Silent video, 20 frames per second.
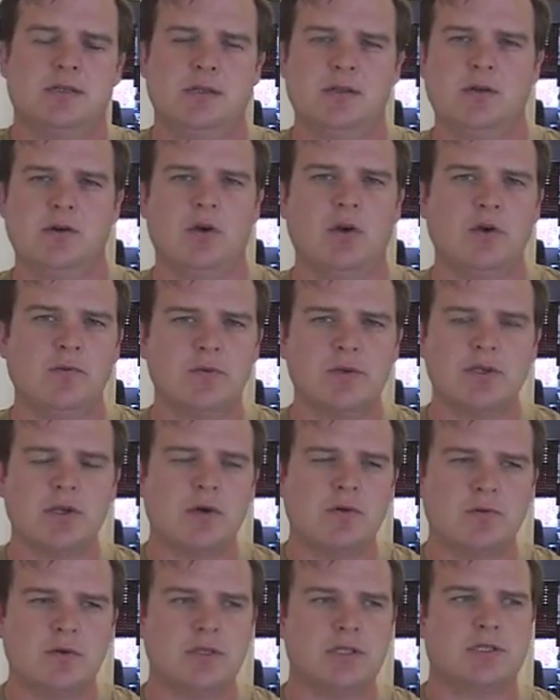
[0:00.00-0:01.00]
You know, it was
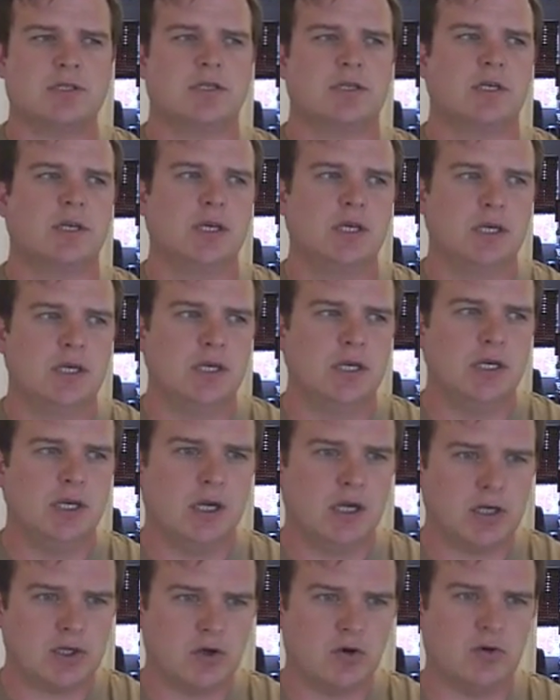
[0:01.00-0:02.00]
always
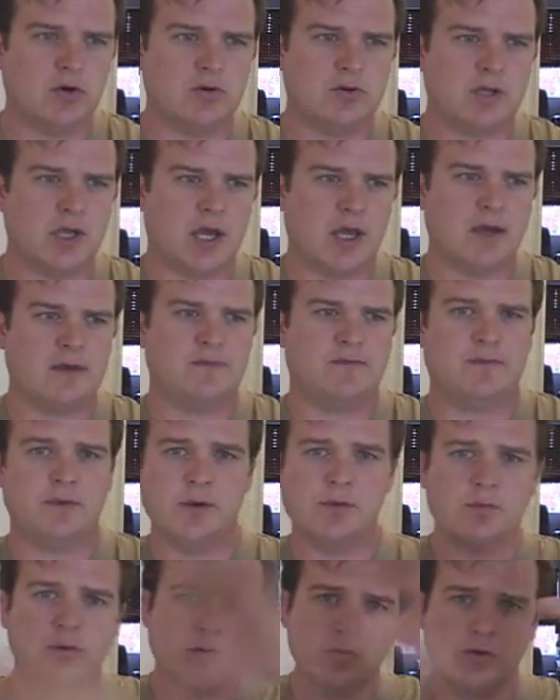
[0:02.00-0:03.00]
a goal to have
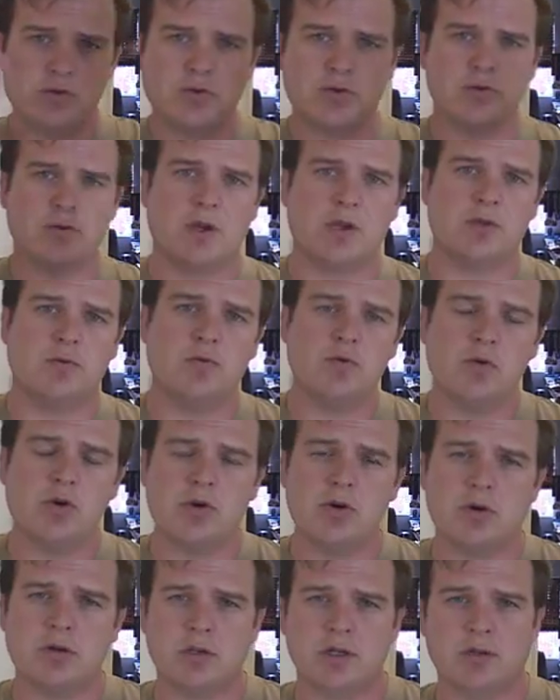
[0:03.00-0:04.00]
film crews around the world,